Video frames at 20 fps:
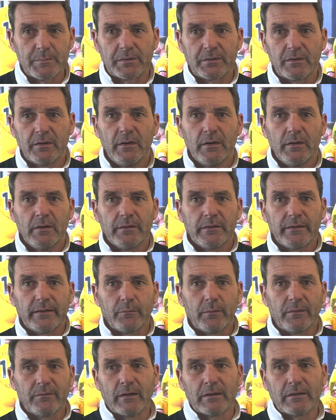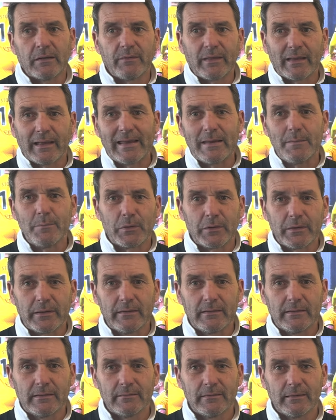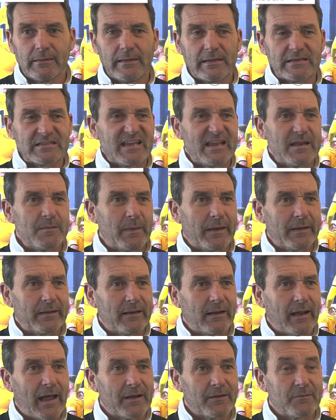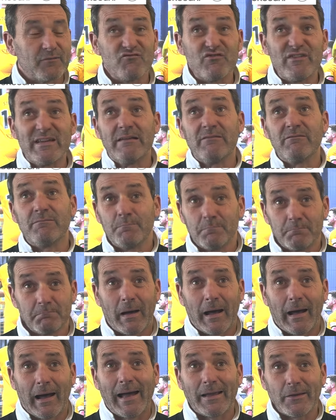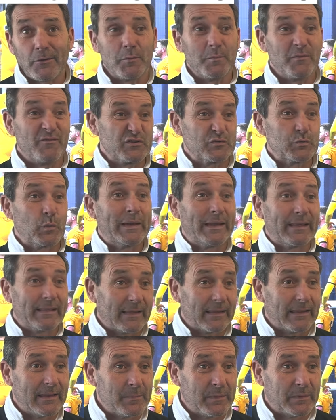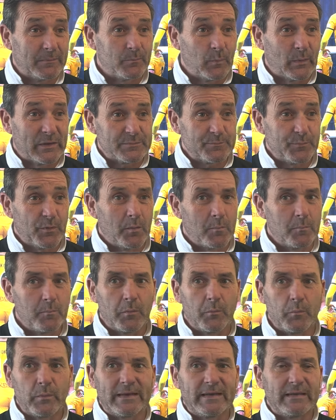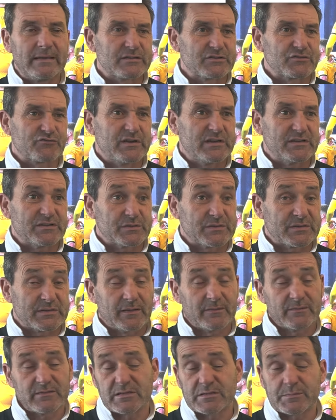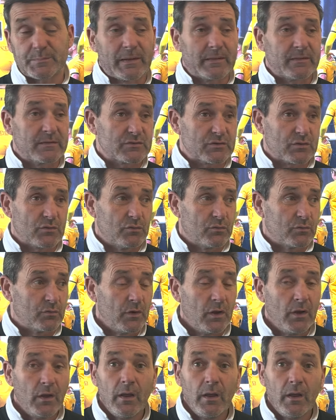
But you know, I don't think anybody in in the same mind had a real high hope of us winning the game at West Brom, but we didn't disgrace ourselves despite the score.